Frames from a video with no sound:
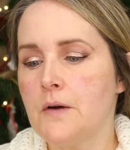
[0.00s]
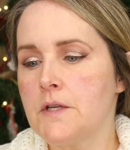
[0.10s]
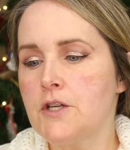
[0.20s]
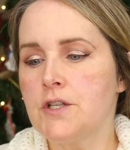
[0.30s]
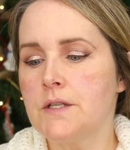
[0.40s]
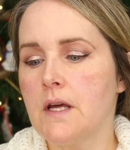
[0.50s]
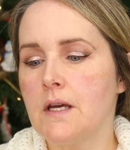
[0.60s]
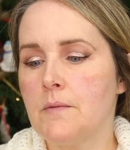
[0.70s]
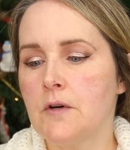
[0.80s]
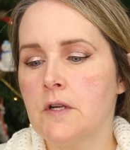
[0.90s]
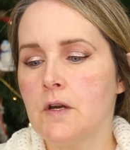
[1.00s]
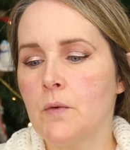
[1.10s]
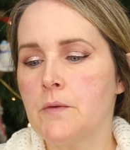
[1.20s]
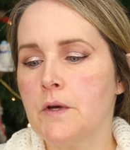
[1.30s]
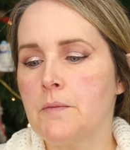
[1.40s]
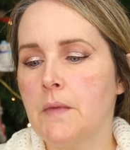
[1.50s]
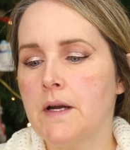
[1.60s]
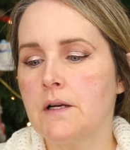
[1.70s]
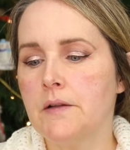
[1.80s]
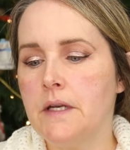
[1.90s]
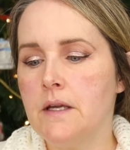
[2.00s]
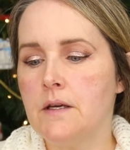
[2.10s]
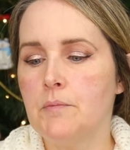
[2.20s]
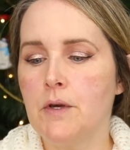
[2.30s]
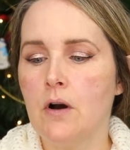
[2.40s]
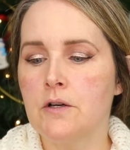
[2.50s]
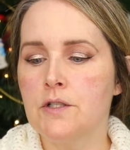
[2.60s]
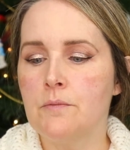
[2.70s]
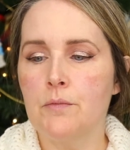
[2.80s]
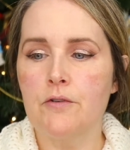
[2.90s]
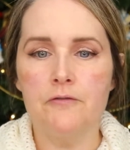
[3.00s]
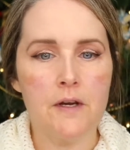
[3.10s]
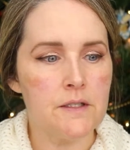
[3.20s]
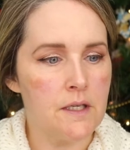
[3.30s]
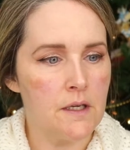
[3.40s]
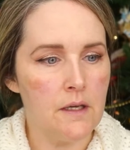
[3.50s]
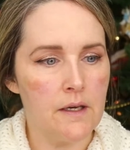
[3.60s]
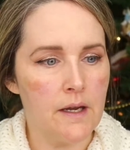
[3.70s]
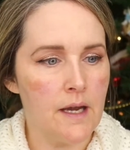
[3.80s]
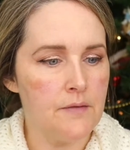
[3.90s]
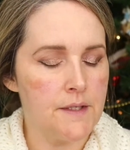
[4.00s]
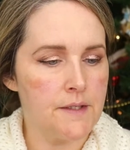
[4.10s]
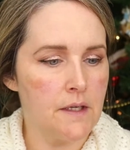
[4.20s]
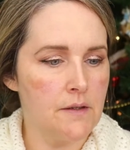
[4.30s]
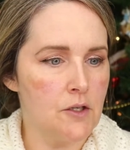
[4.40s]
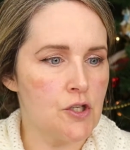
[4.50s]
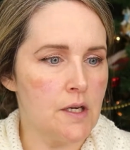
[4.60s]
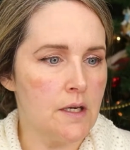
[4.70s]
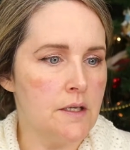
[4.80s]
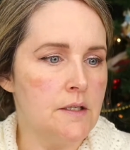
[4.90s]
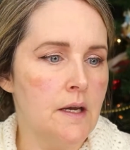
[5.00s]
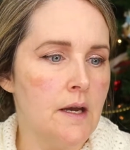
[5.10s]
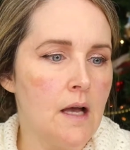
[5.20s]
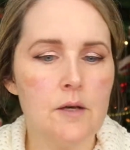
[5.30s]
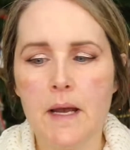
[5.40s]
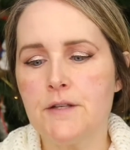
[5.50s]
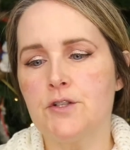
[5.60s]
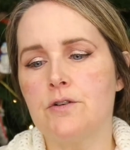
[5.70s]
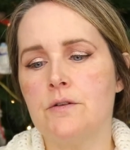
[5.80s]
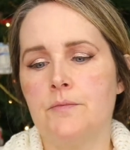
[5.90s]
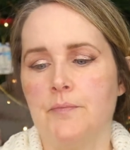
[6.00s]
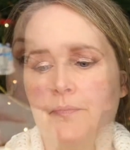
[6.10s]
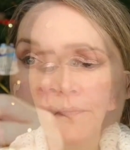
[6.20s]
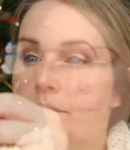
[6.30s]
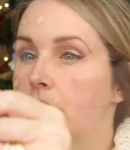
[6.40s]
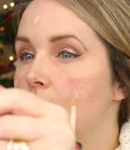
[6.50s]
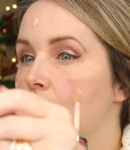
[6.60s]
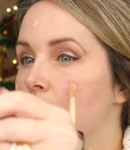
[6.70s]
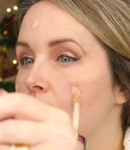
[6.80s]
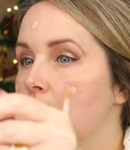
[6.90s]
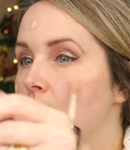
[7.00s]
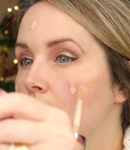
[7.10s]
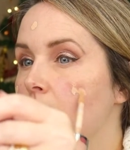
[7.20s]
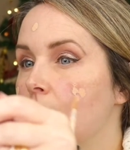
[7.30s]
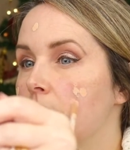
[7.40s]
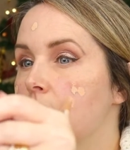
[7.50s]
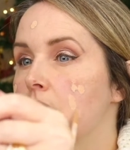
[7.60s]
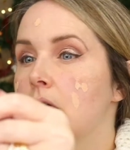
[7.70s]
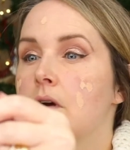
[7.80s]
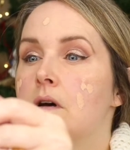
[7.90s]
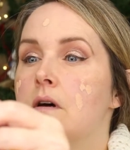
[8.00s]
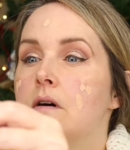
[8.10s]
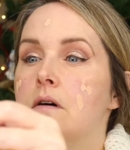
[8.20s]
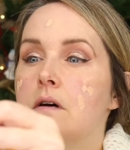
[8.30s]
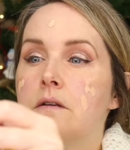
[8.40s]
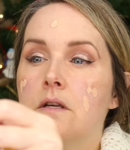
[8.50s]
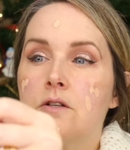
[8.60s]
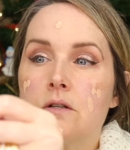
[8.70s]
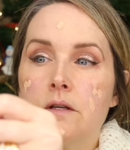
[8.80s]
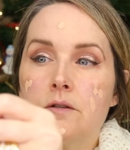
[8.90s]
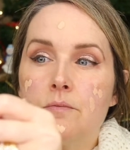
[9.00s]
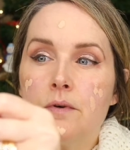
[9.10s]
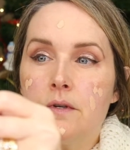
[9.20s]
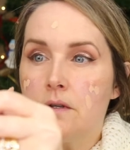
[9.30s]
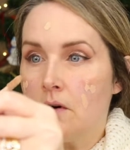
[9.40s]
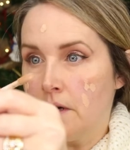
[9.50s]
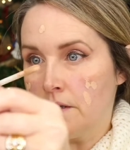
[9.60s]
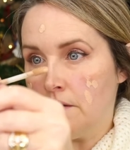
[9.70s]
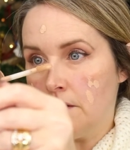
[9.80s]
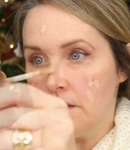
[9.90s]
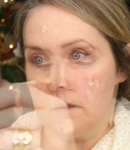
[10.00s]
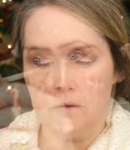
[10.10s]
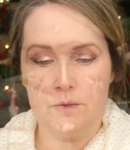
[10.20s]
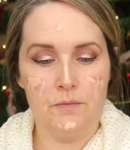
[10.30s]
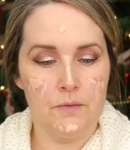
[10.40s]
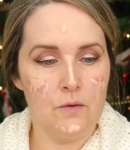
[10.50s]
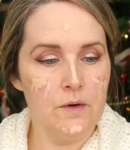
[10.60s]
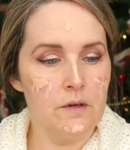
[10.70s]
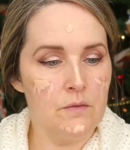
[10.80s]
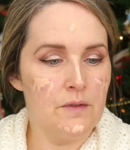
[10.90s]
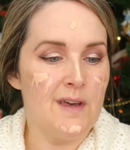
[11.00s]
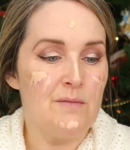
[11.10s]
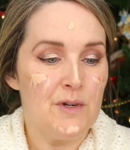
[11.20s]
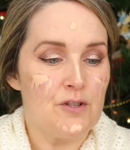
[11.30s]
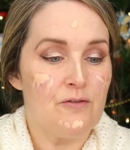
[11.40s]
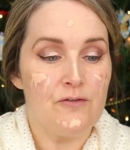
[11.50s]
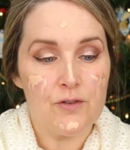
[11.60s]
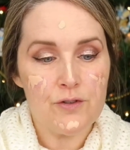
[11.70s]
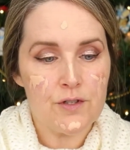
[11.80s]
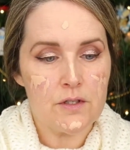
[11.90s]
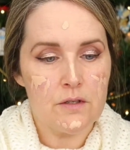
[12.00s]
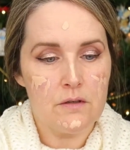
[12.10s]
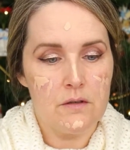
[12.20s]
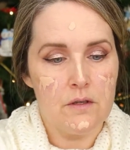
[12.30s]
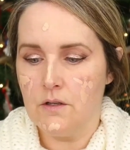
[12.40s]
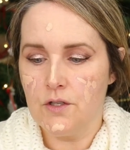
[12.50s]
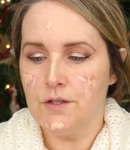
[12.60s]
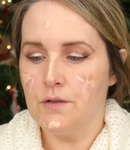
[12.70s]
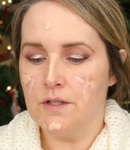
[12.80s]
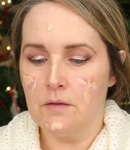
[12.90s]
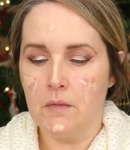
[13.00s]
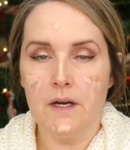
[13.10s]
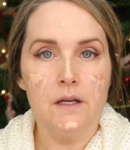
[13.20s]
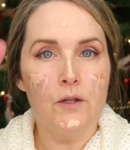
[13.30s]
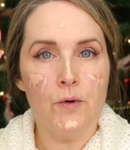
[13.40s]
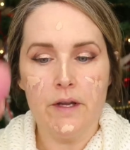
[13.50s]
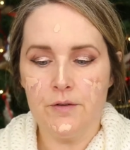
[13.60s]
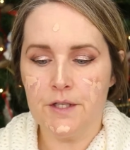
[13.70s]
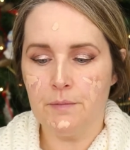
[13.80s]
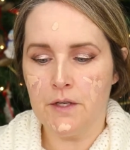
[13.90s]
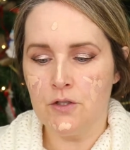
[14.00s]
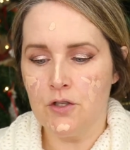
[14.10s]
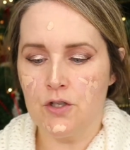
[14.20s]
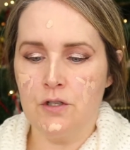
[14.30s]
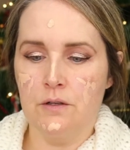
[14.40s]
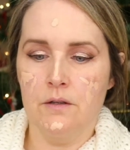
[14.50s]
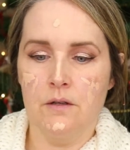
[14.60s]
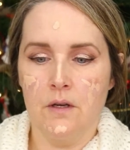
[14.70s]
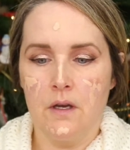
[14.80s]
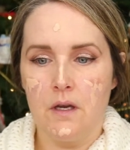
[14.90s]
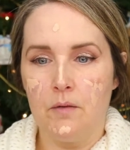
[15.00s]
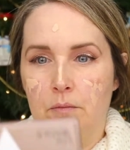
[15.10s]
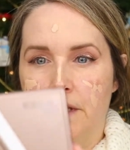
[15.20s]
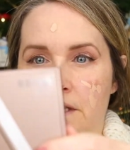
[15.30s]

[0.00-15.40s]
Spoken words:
foundation today, I'm going to go in with my Clinique Beyond Perfecting, and I have this in the shade Alabaster. And this one, you don't need a lot initially to put it on, so I'm just going in with that much first, and just using my L'Oreal sponge and